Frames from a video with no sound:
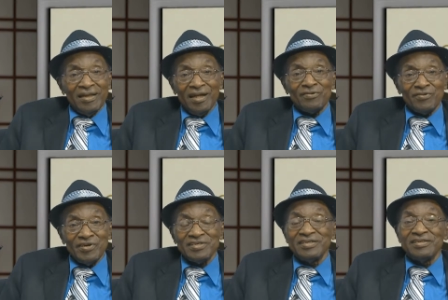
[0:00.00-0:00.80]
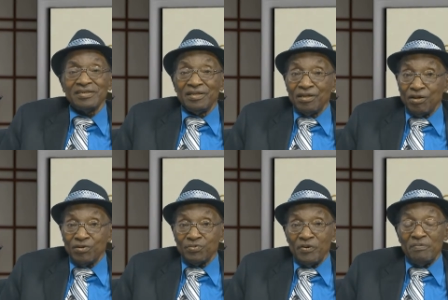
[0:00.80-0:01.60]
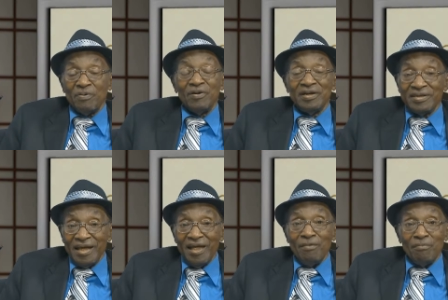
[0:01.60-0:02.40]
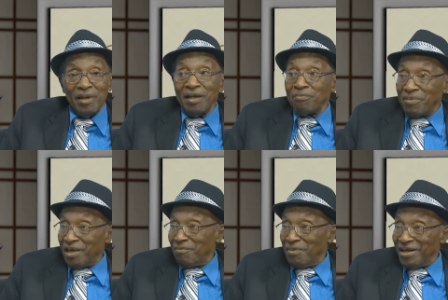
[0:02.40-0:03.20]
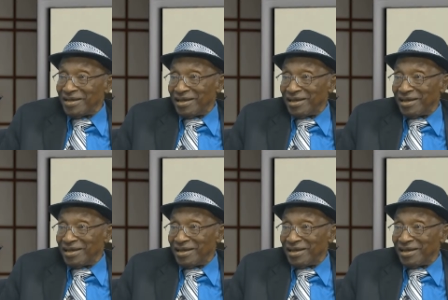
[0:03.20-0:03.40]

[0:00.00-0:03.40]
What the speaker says: electricians, and those people, they make big money.